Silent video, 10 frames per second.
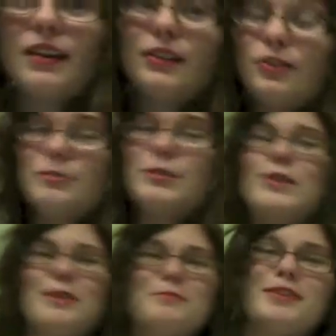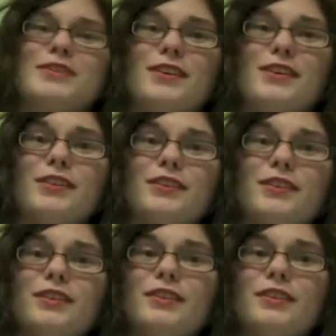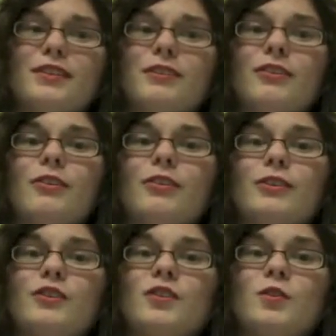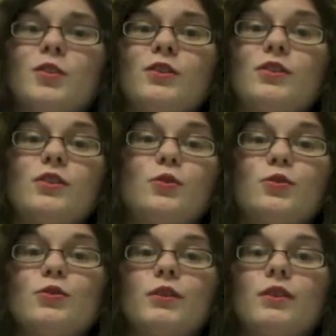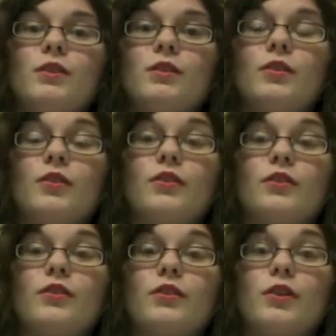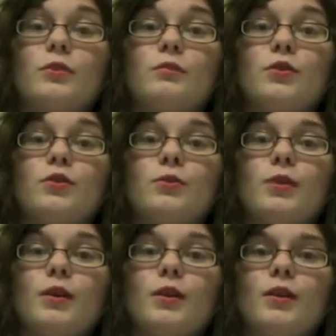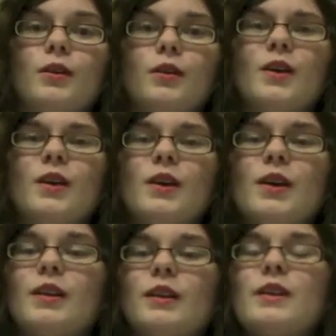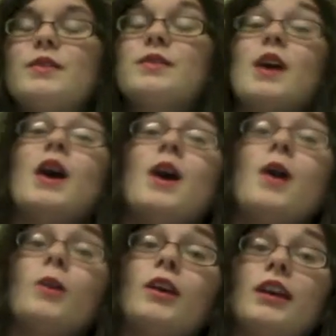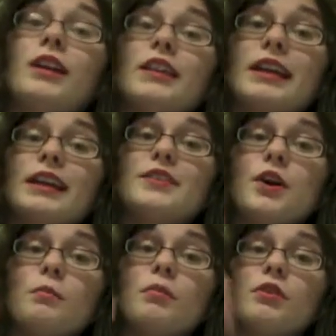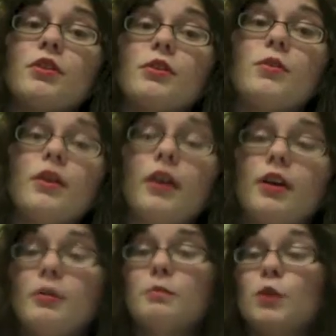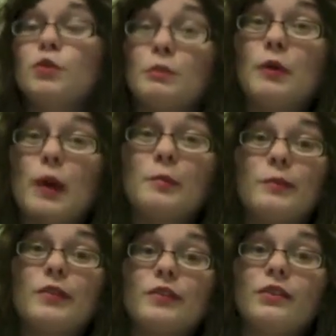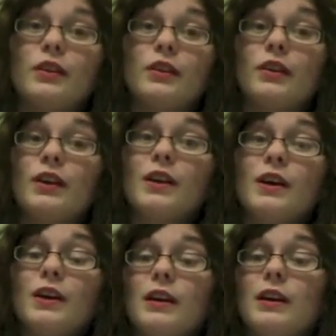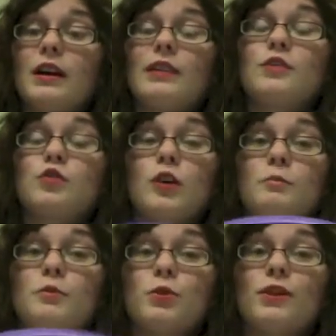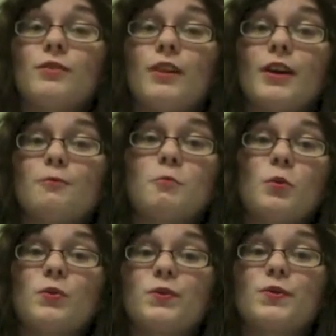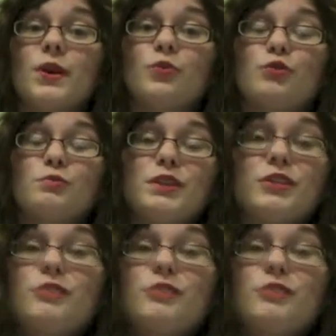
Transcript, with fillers: is like, well, in the Newsweek, there was this um, Newsweek list. I'll link it down below. Um, UWM was like on the top 25 most LGBT friendly